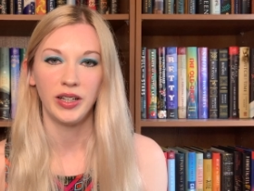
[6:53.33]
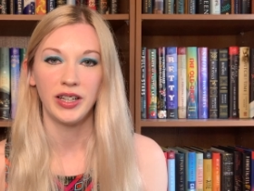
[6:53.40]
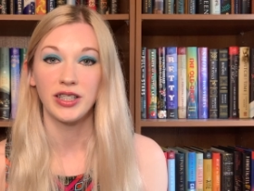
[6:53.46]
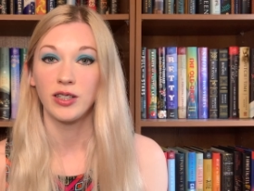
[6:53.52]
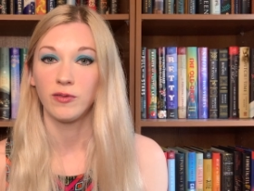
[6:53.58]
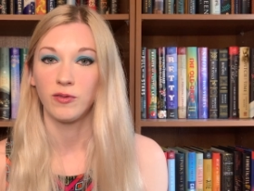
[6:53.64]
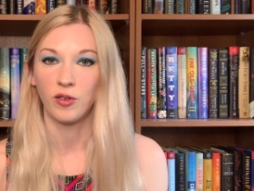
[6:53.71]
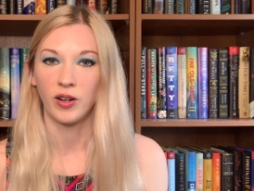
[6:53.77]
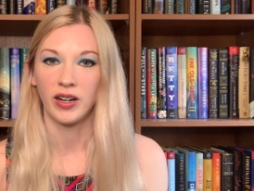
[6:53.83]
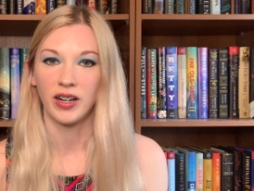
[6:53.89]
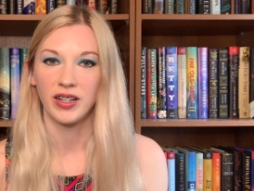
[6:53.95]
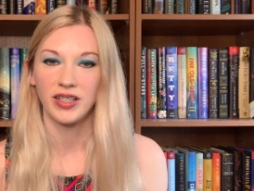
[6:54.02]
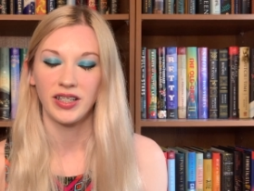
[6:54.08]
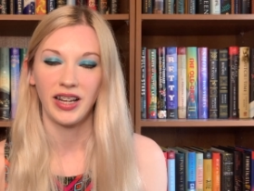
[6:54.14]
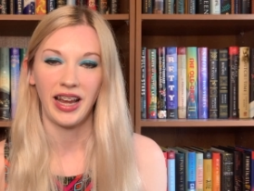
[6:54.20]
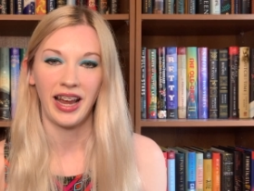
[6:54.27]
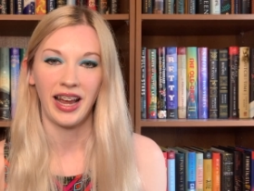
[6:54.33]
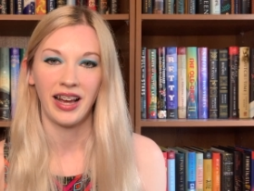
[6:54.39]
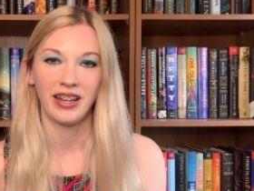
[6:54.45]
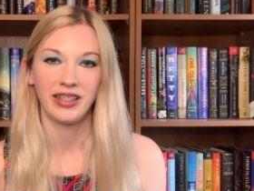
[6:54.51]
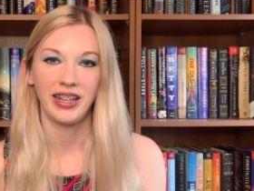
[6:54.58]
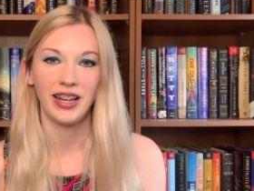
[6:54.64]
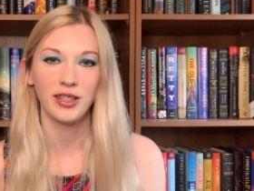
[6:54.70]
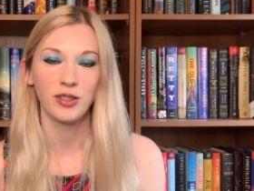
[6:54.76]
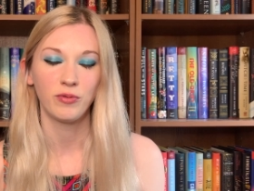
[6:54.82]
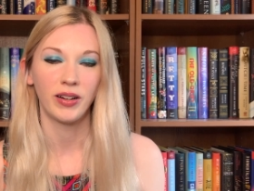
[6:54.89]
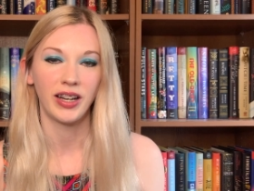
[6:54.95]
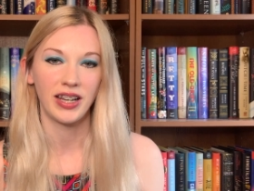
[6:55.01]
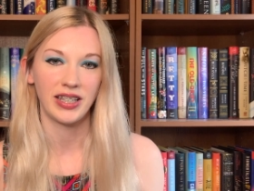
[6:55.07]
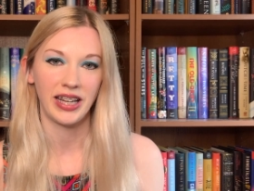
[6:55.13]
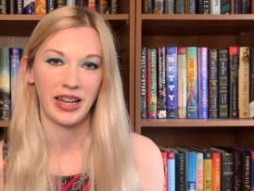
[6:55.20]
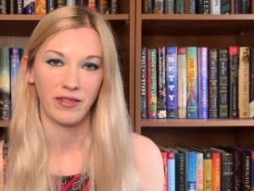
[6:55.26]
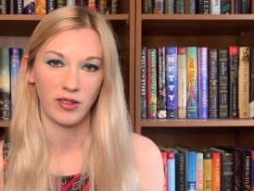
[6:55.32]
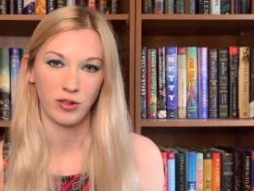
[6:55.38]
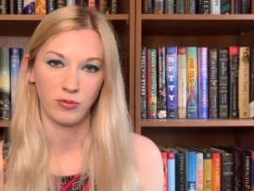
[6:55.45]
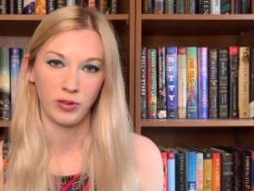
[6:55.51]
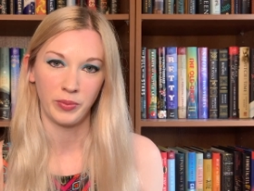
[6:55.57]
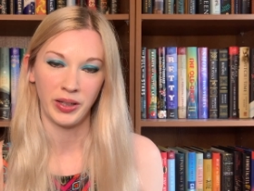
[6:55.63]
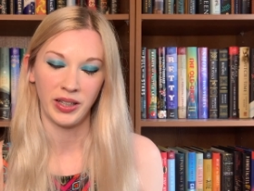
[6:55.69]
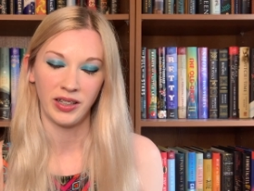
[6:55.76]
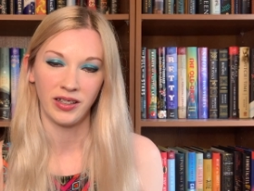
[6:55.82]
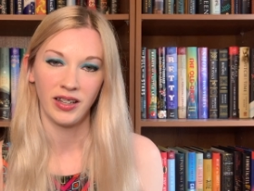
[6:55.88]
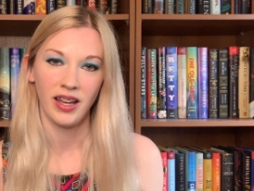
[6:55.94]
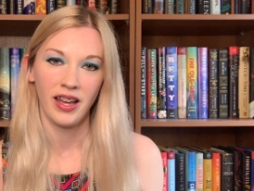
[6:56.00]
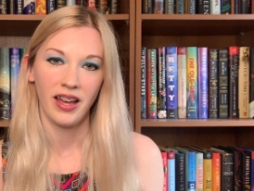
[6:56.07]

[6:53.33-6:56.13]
is divorced, and he has a one-night stand with a woman,